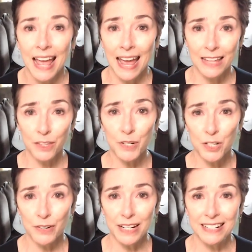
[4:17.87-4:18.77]
At the
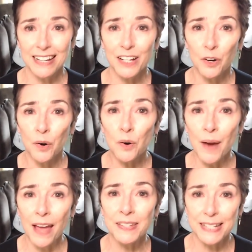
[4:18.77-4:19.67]
retreat, go
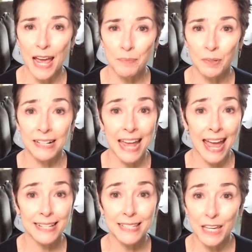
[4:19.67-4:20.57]
around the table and
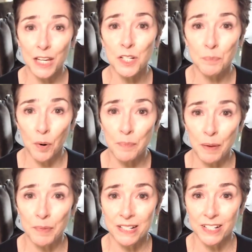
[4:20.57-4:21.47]
ask each board
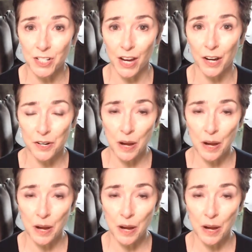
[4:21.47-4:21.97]
member to share,